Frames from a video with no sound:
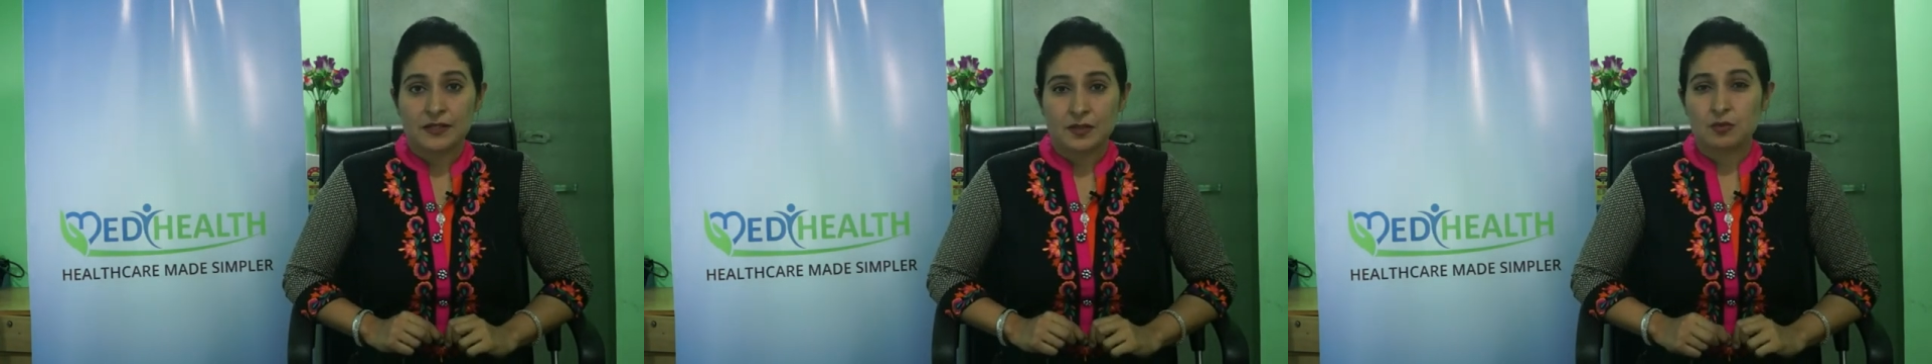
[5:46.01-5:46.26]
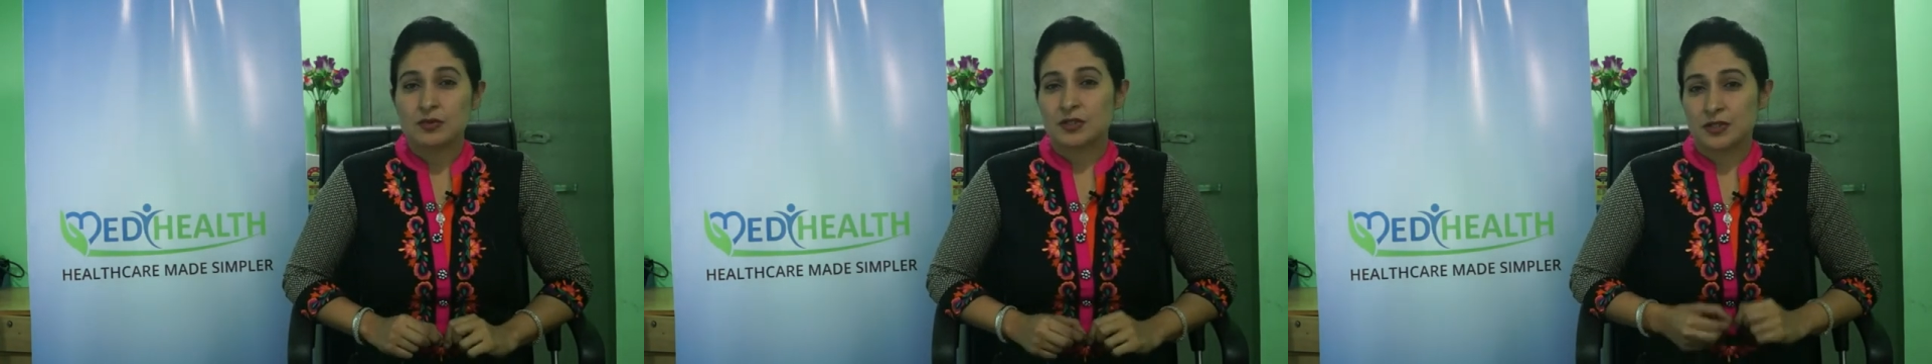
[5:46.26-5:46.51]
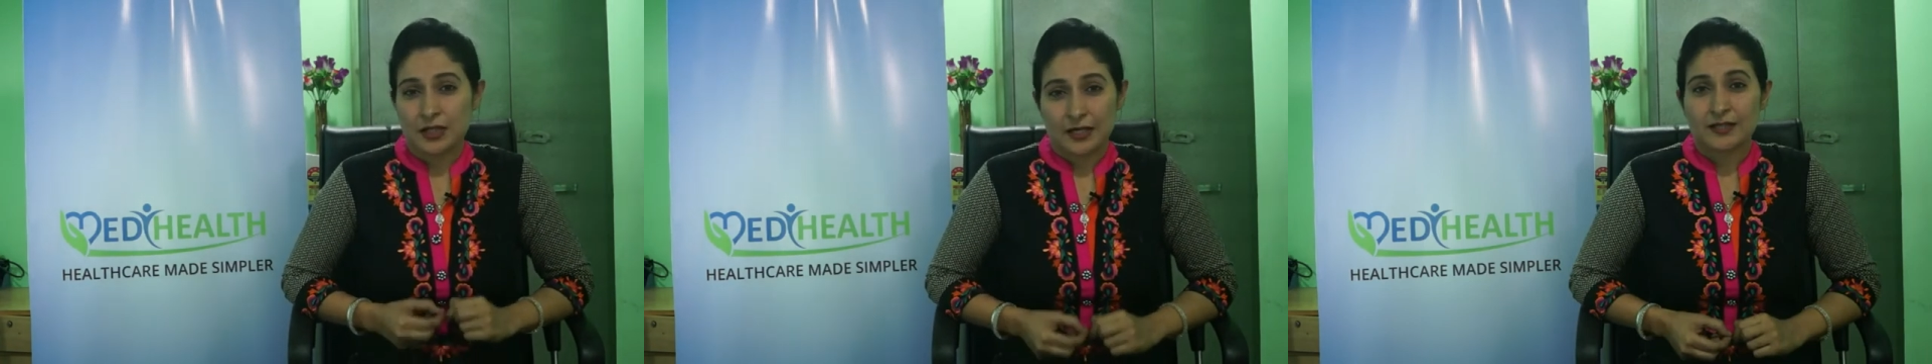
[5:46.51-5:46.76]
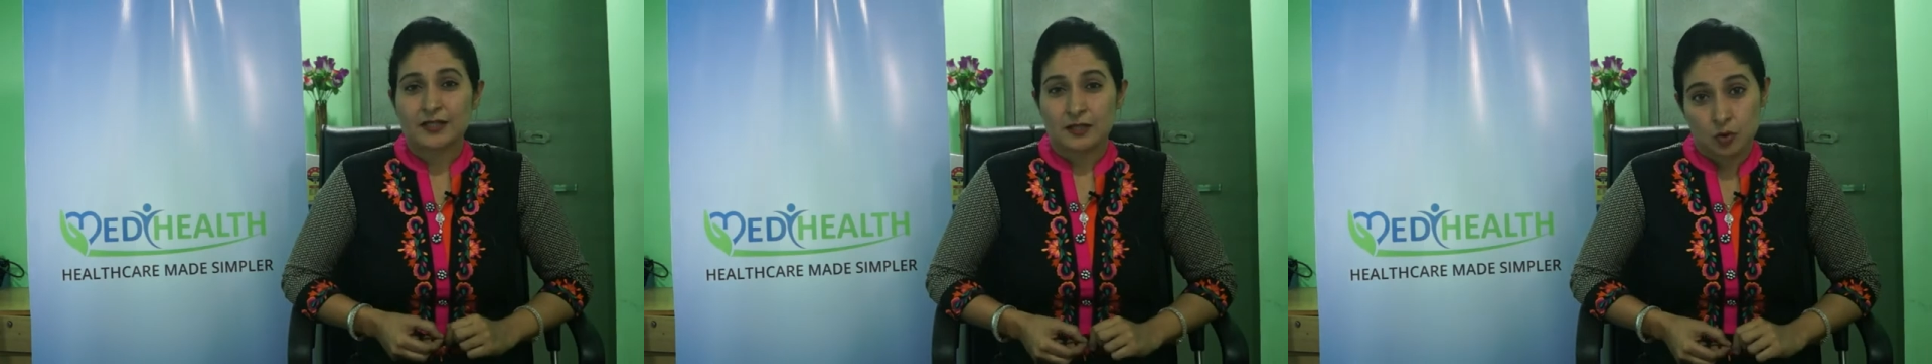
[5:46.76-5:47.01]
Don't
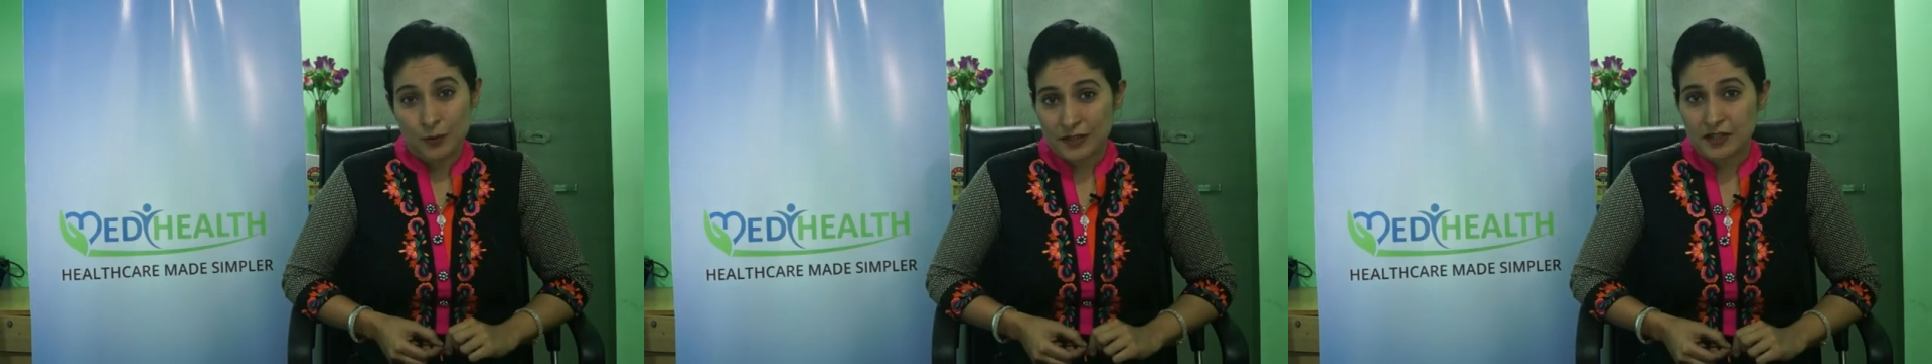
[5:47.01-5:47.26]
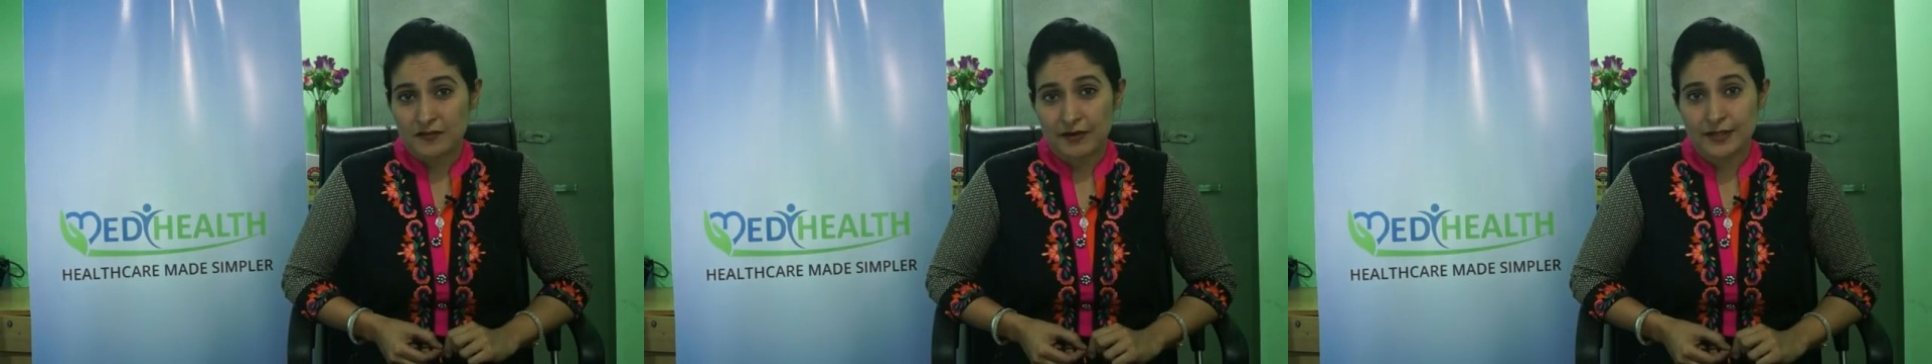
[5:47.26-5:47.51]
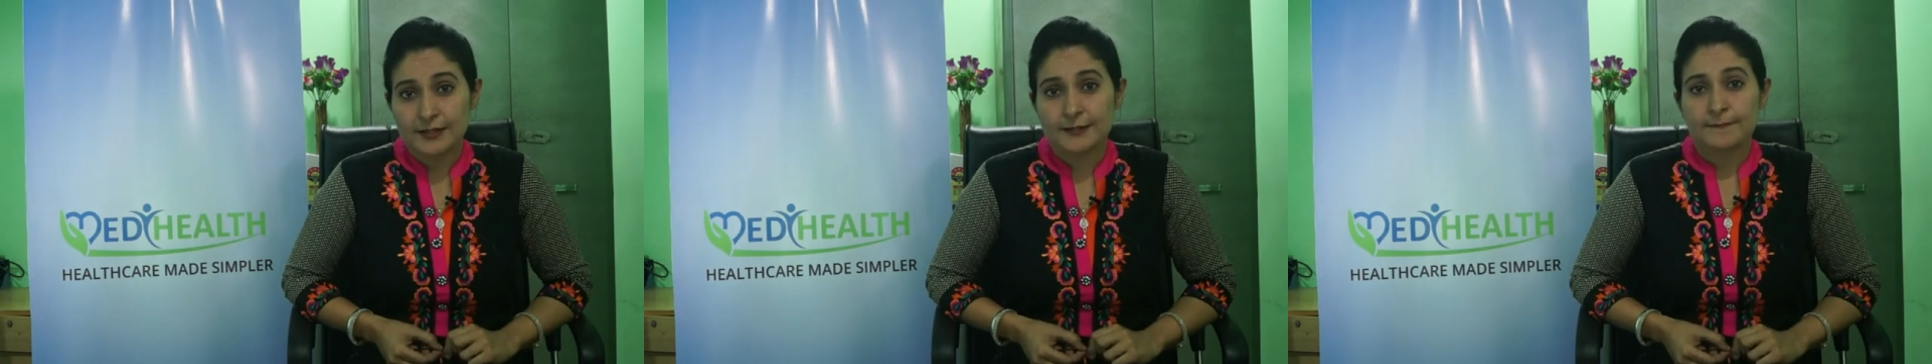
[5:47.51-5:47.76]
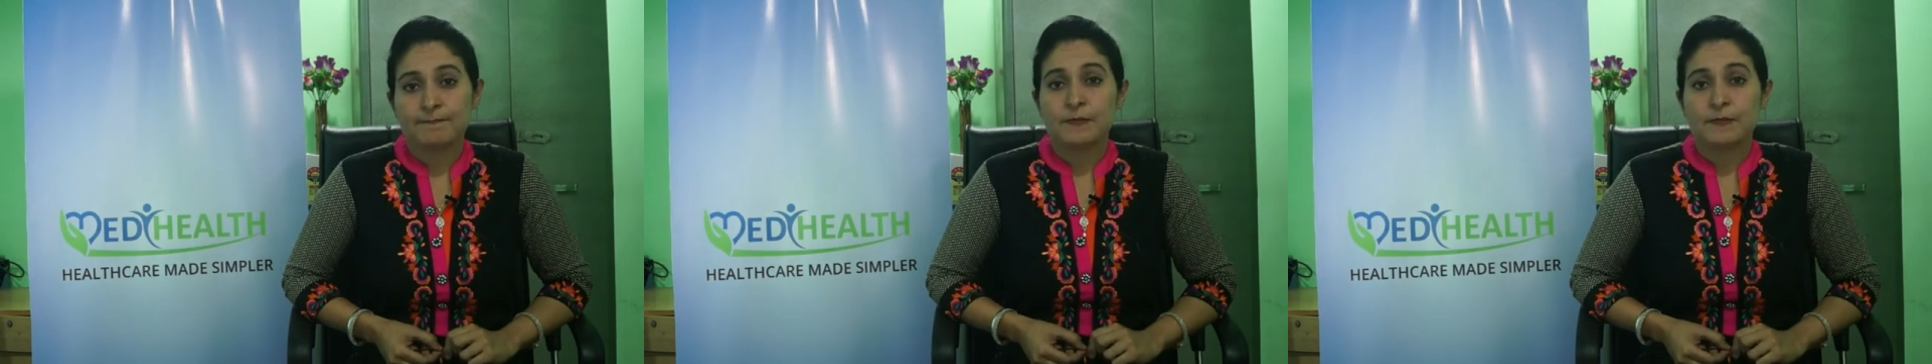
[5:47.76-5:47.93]
take too much stress.